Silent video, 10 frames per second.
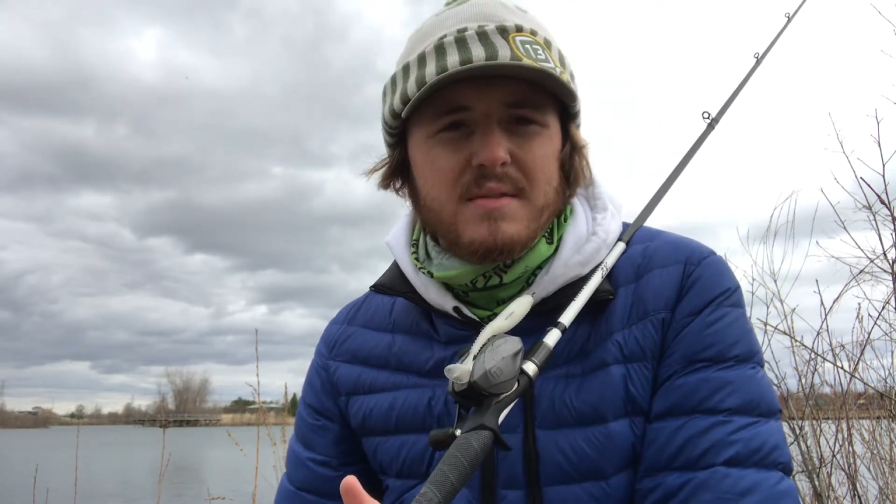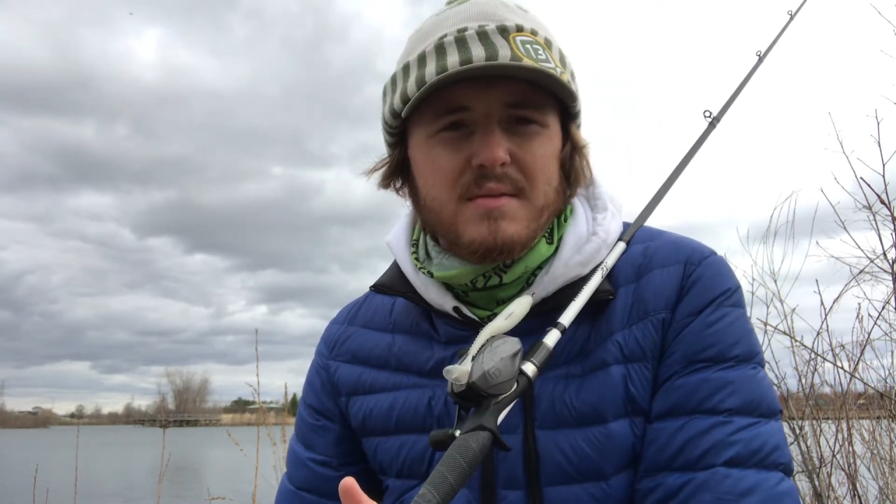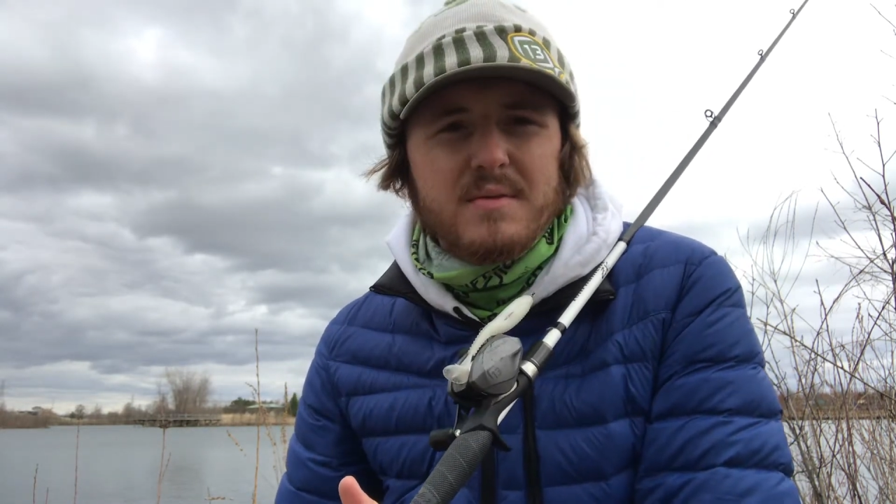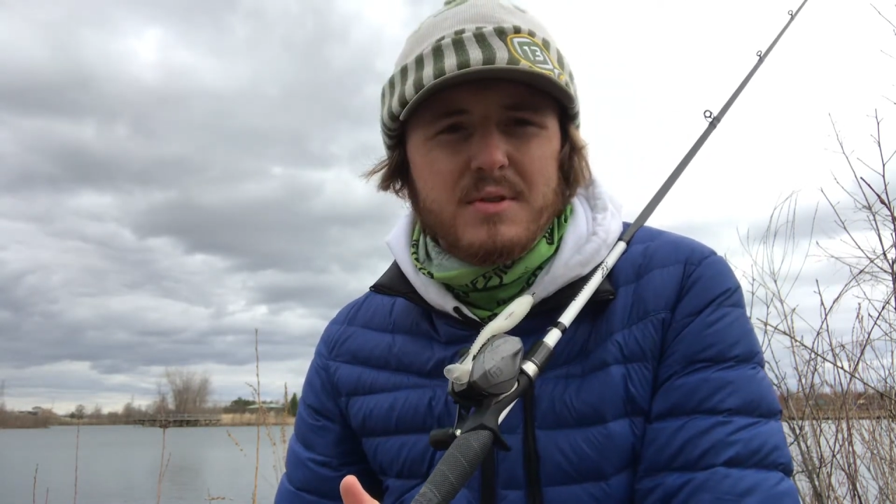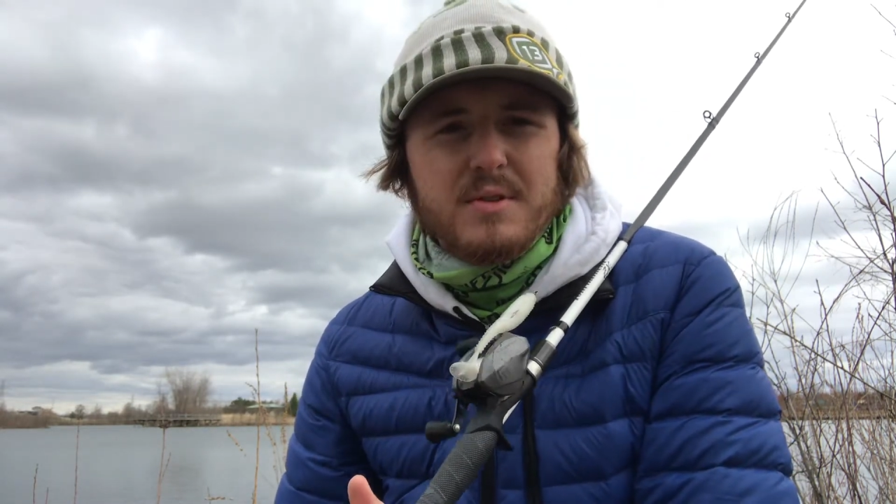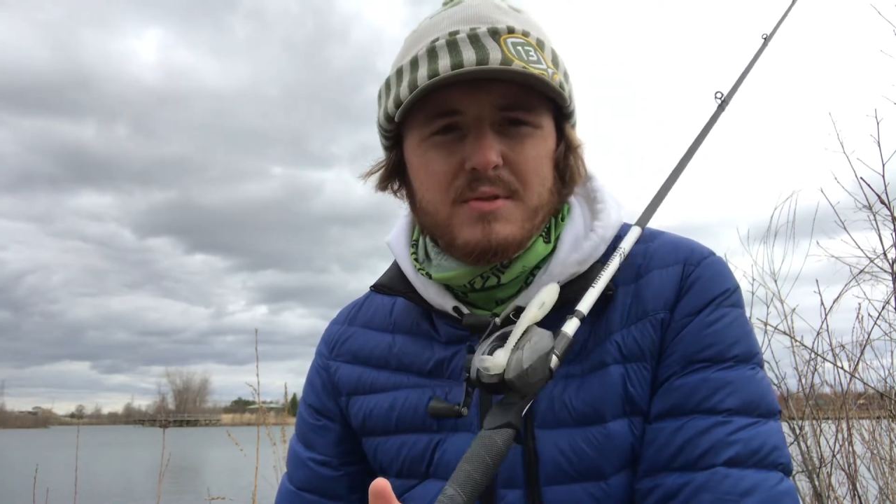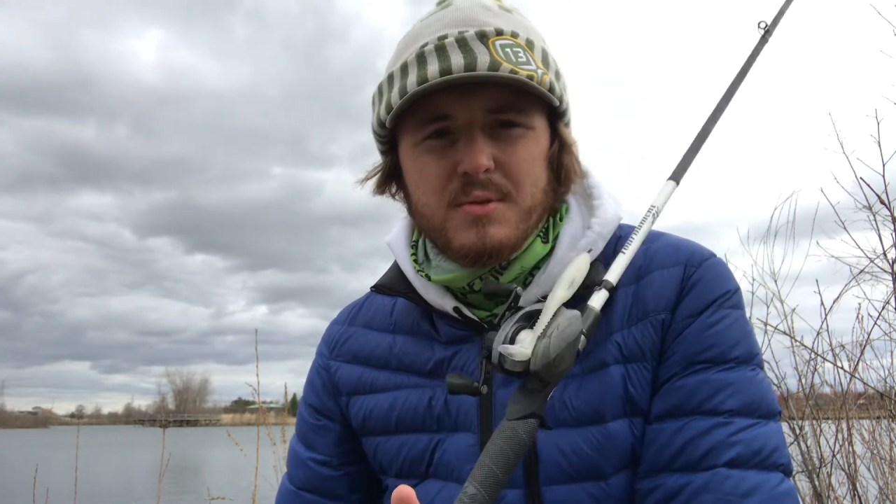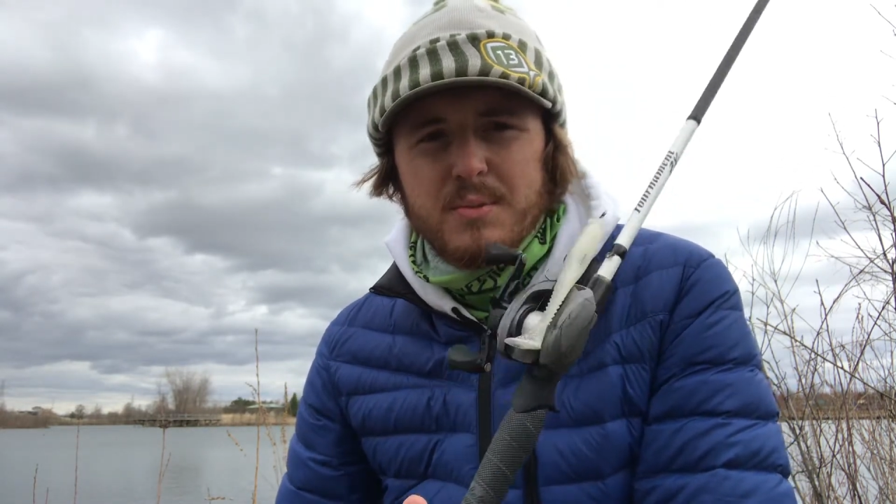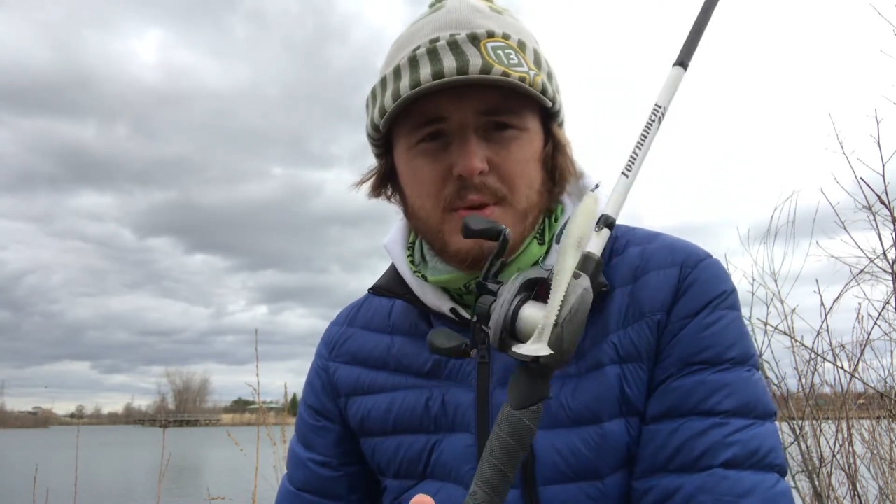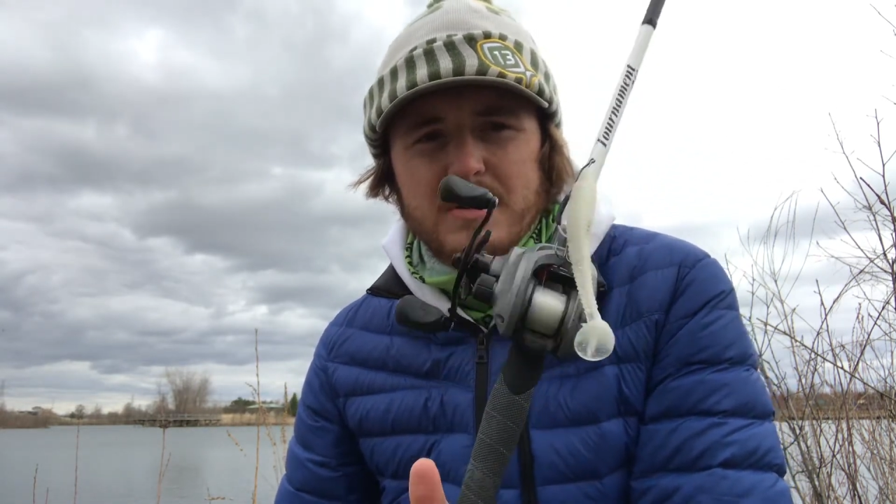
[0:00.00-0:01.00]
for
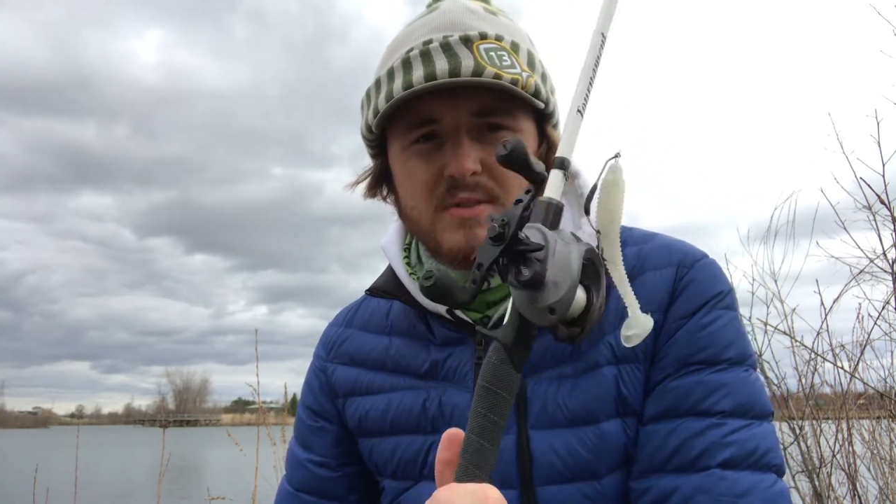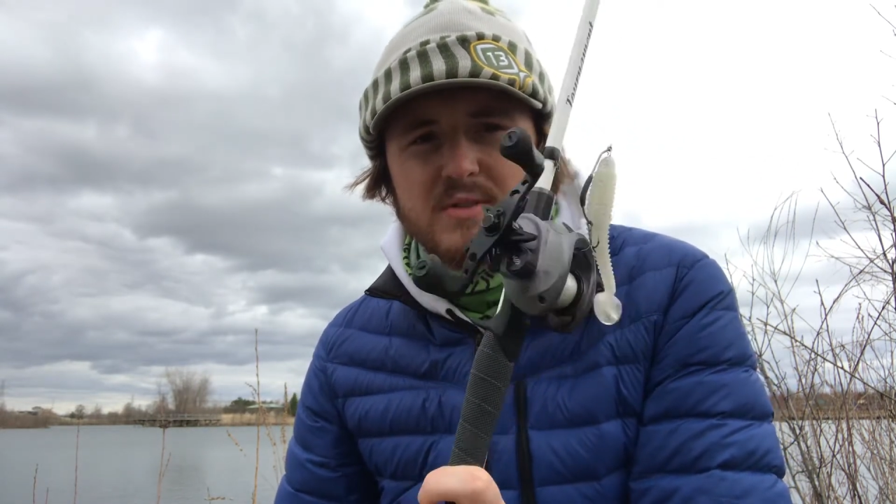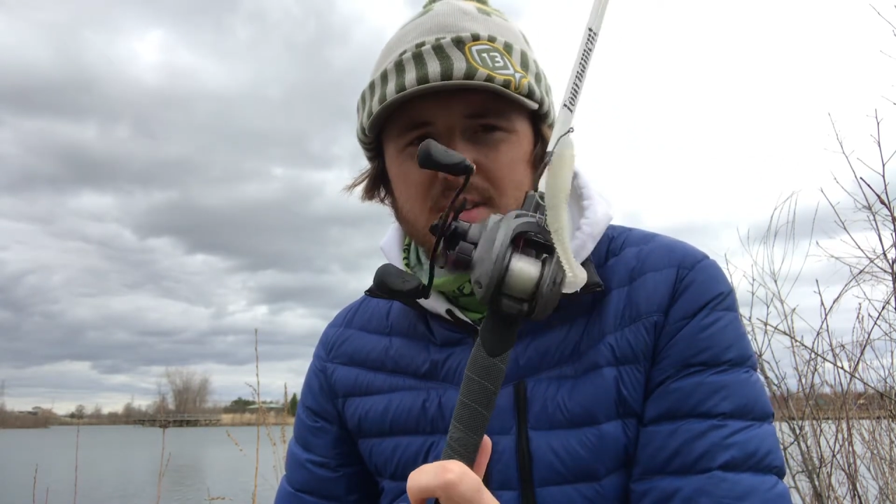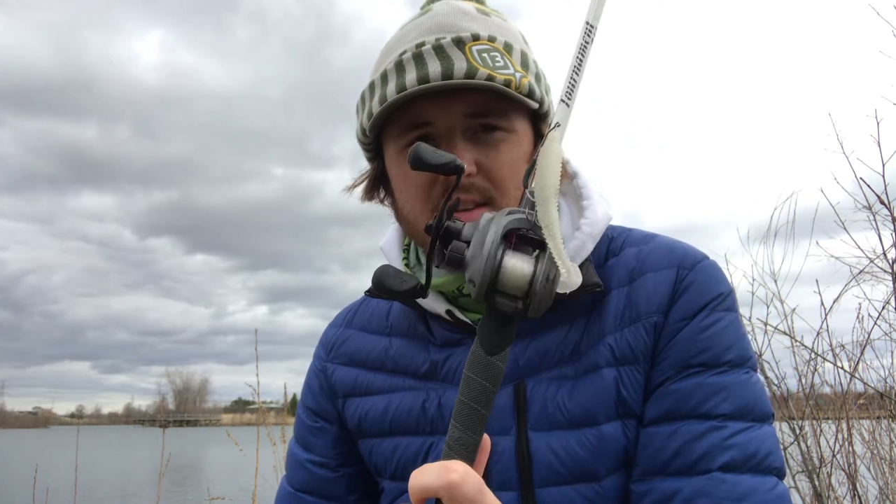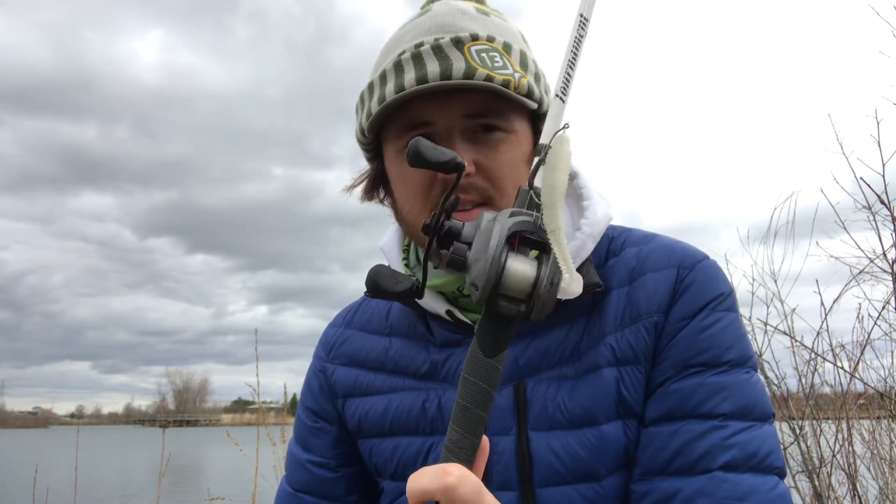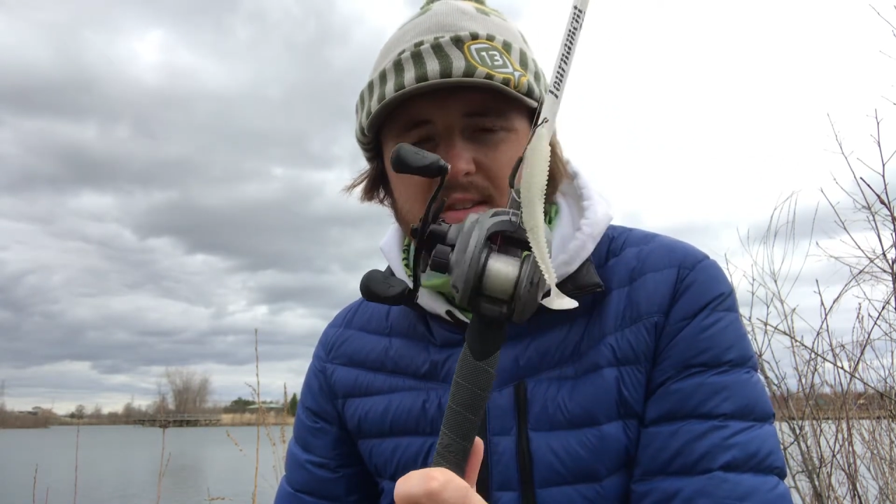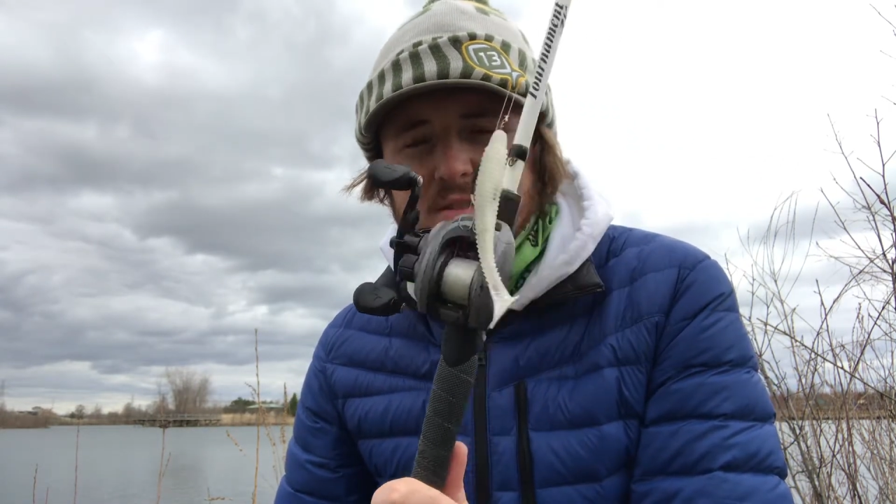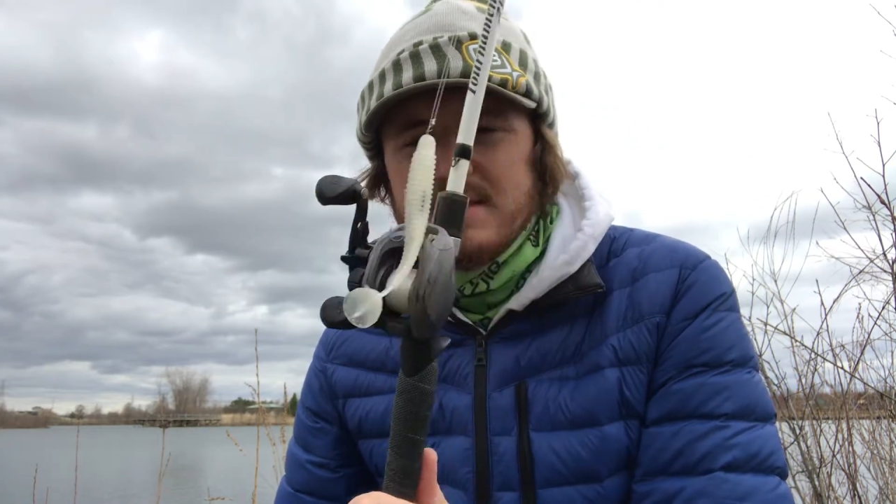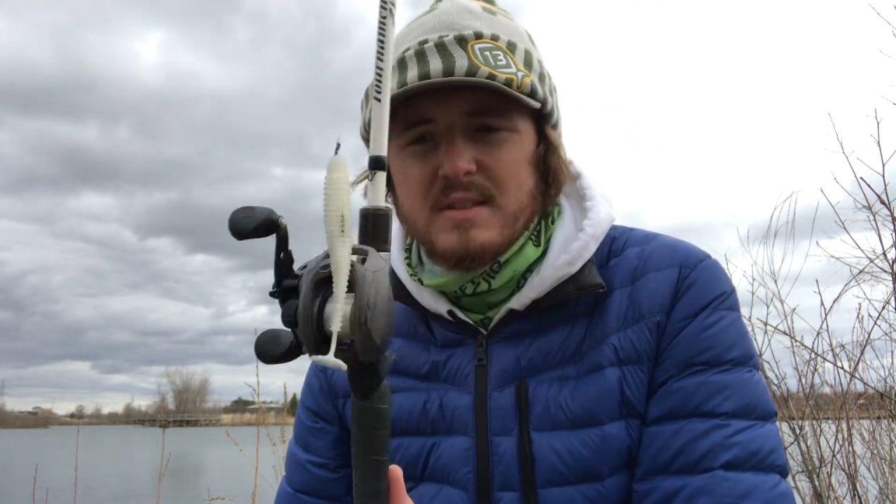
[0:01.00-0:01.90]
swim baits just like these.